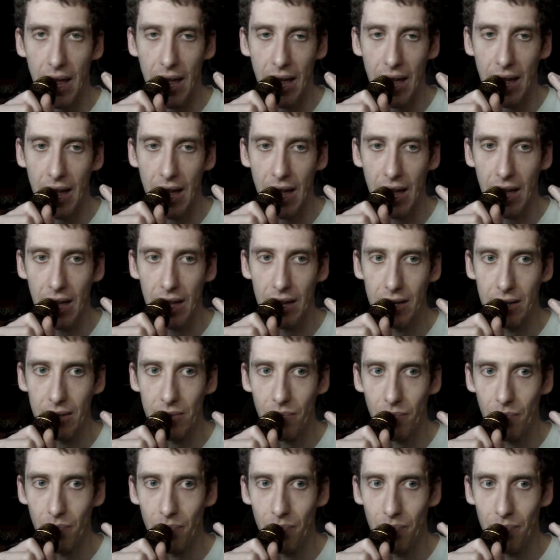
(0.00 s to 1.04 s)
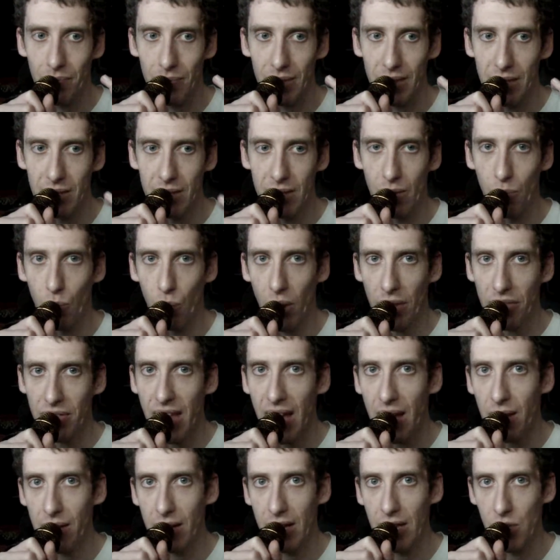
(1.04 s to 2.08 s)
and what
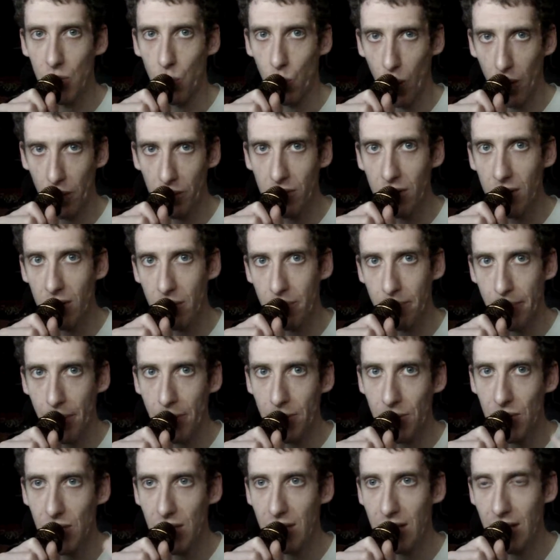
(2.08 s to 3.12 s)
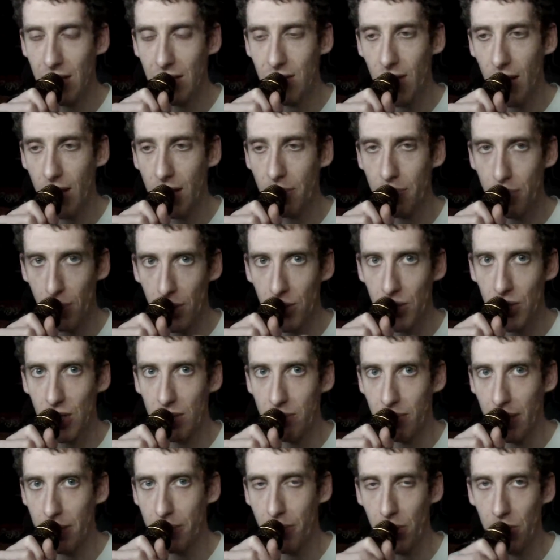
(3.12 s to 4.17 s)
that is worth to the person is on a
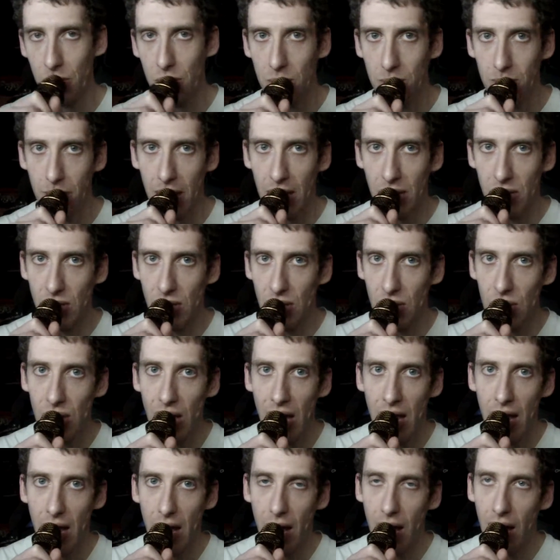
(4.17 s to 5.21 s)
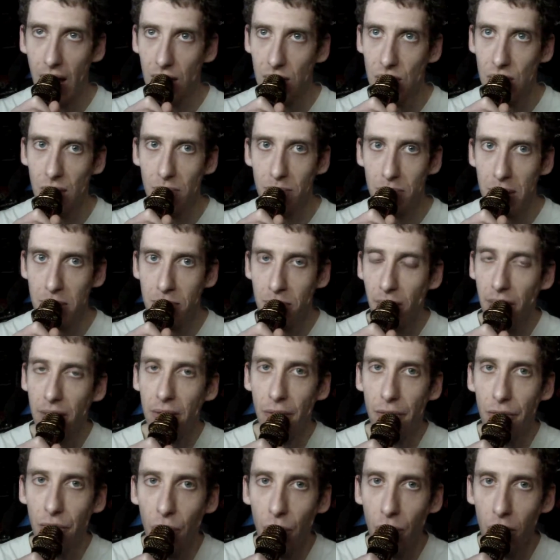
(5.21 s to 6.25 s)
person-by-person basis. Some people in
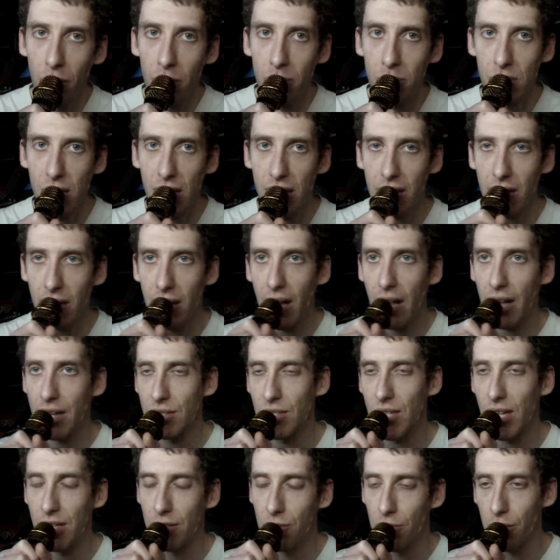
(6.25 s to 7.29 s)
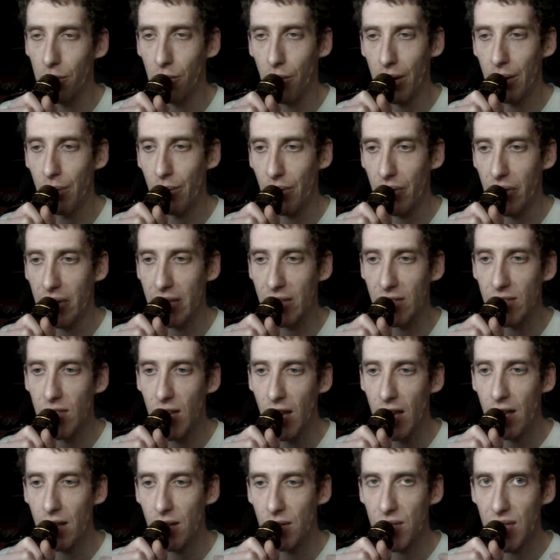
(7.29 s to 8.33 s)
the forums, and I tend to agree with this,
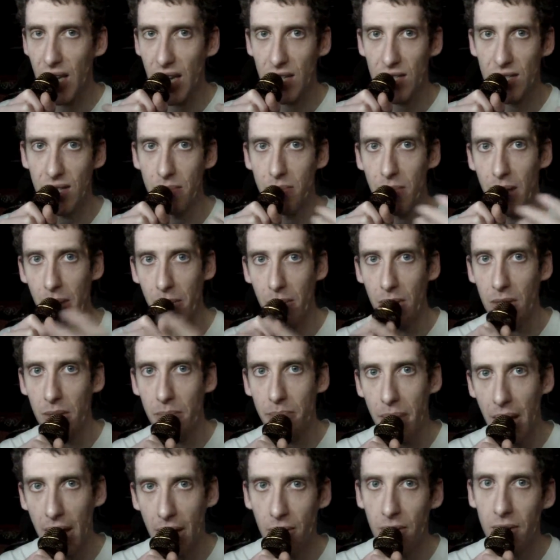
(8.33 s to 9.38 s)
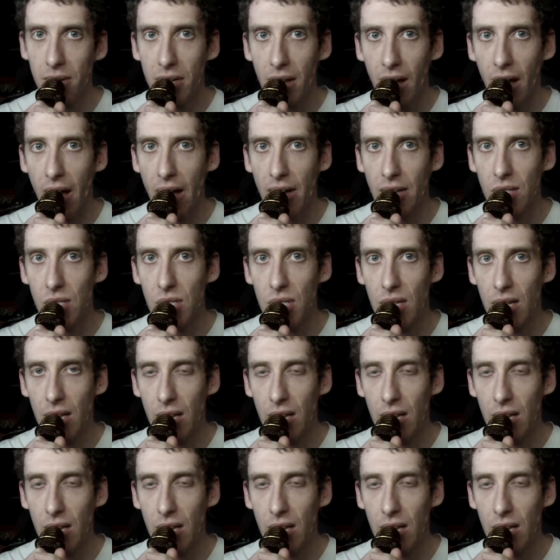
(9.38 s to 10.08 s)
says that maybe the Paradox